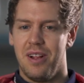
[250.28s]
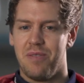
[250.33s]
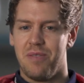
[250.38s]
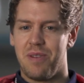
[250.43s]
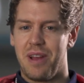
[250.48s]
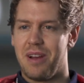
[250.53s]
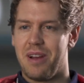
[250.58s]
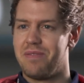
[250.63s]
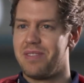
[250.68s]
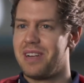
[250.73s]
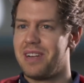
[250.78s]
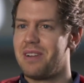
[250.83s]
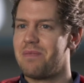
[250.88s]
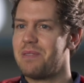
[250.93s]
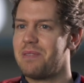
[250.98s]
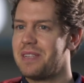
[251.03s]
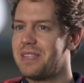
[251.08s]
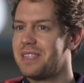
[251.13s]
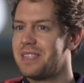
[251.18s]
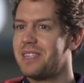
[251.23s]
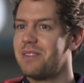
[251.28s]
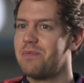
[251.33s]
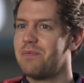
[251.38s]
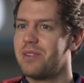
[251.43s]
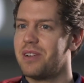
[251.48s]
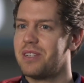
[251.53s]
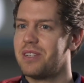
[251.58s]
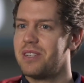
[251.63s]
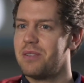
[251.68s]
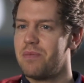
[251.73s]
we have a little bit
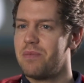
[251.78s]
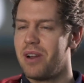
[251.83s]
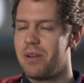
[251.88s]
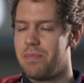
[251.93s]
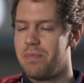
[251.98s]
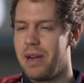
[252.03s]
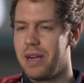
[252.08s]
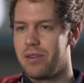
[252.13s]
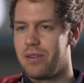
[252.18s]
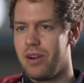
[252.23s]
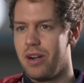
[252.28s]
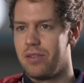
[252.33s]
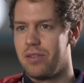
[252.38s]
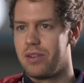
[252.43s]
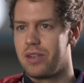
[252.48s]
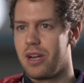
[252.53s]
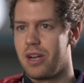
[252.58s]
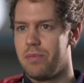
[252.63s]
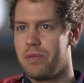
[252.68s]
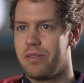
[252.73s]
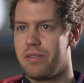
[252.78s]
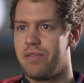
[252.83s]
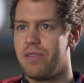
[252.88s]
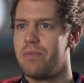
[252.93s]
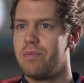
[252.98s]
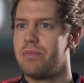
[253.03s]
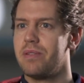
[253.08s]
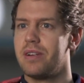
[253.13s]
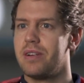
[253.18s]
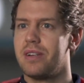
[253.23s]
a similar background, coming
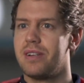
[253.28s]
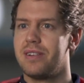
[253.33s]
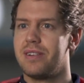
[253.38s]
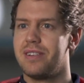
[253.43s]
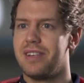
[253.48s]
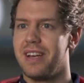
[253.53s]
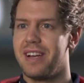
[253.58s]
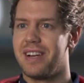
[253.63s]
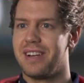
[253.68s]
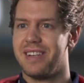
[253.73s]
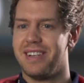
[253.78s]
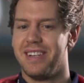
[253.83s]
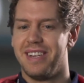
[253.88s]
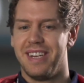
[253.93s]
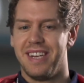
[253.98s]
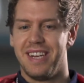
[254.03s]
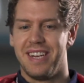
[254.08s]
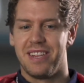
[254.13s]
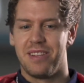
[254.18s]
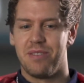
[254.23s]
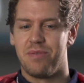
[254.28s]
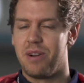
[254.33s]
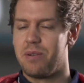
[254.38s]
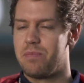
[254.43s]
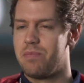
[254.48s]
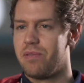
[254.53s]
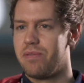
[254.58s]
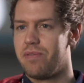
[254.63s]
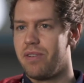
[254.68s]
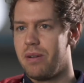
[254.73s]
from the
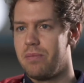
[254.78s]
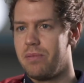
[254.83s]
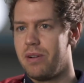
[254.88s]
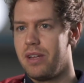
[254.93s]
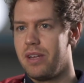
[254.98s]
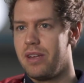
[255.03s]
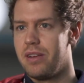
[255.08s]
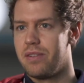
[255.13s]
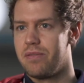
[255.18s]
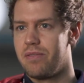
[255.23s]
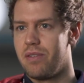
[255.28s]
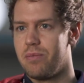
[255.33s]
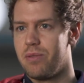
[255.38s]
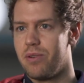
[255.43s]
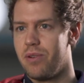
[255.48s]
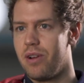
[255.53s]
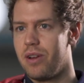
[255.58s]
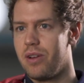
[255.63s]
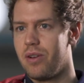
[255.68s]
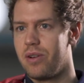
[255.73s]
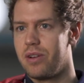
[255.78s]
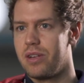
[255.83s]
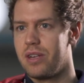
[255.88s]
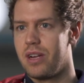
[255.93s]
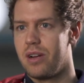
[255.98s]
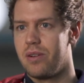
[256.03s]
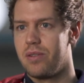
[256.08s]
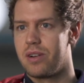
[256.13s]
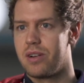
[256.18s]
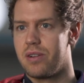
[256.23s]
Red Bull family from early on
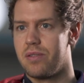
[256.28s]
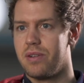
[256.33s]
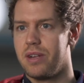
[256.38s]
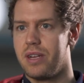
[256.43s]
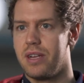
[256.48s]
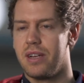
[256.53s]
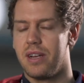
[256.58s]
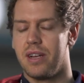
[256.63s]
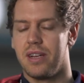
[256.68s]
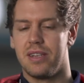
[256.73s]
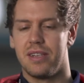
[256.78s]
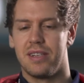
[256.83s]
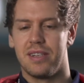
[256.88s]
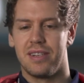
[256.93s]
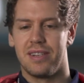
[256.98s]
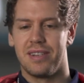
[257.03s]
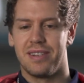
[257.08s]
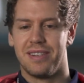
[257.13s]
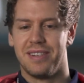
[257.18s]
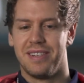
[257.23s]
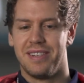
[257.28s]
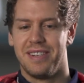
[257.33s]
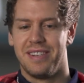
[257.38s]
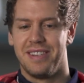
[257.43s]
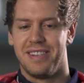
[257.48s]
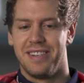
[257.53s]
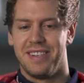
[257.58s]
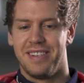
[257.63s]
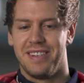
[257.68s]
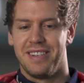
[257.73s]
in our career, and
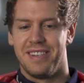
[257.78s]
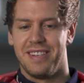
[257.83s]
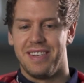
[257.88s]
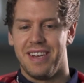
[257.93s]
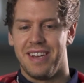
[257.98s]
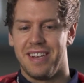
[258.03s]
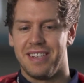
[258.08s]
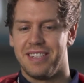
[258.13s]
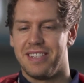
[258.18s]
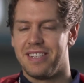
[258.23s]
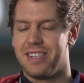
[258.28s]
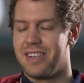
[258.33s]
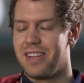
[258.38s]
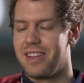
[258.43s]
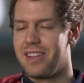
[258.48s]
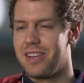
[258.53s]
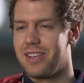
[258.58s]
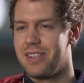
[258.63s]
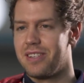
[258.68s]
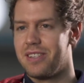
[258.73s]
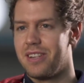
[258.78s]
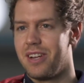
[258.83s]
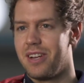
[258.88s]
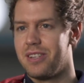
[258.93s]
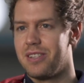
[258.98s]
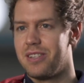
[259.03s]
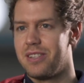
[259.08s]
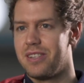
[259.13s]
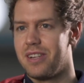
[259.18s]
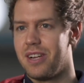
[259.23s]
I think it's
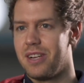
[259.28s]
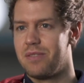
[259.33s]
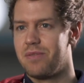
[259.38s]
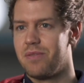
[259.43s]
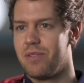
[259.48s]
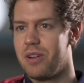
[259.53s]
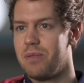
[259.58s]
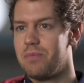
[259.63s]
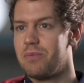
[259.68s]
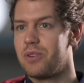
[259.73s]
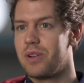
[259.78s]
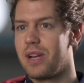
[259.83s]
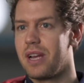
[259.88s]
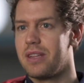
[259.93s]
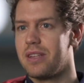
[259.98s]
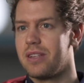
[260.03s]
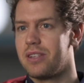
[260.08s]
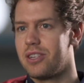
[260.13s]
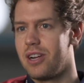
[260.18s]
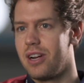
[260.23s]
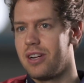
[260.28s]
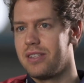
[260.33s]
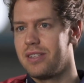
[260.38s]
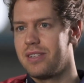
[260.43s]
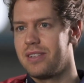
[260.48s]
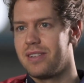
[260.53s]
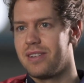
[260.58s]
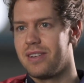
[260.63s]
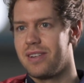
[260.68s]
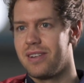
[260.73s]
nice for him to get the
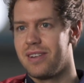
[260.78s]
chance,